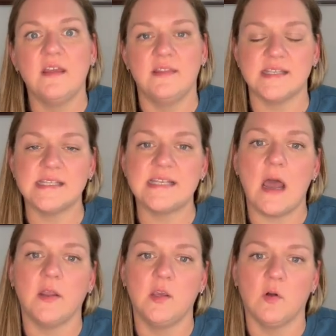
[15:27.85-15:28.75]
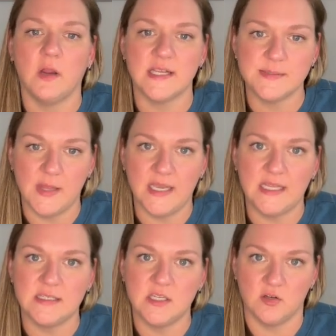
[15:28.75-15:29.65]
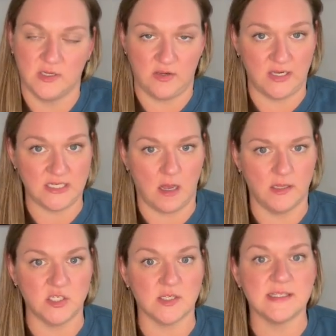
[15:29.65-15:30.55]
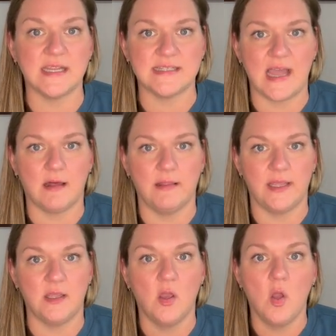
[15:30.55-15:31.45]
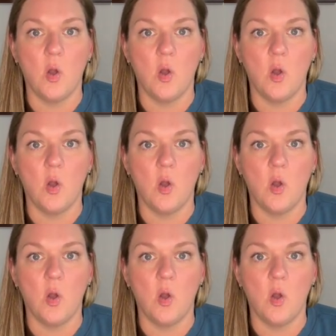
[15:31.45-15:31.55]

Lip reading: This is how you are explaining to your neonatologist exactly